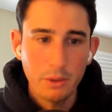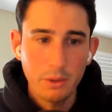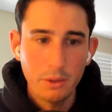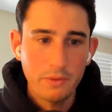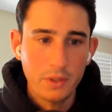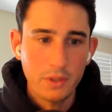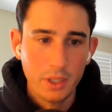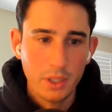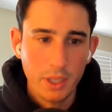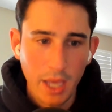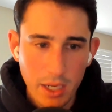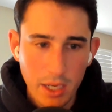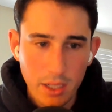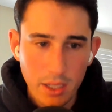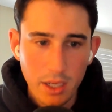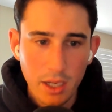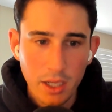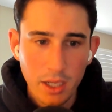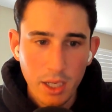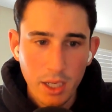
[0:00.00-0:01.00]
who moved to
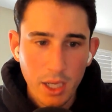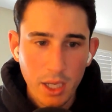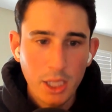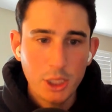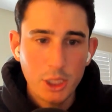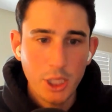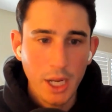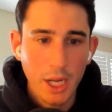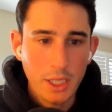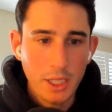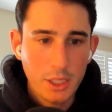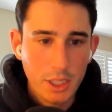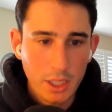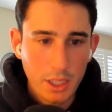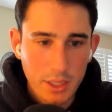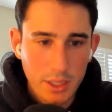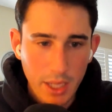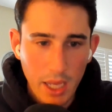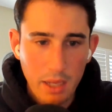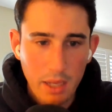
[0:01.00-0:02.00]
Canada, changed
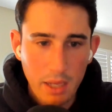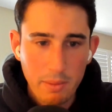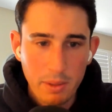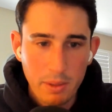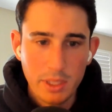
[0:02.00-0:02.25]
his name.